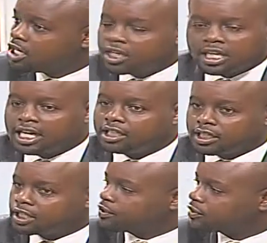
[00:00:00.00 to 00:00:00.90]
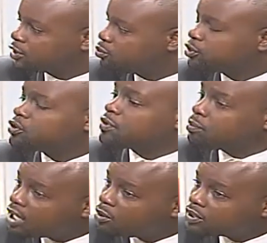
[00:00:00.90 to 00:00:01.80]
He can't exercise most of the
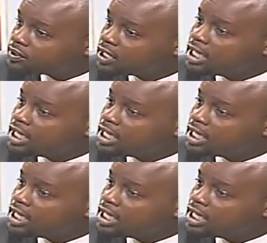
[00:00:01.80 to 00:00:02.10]
powers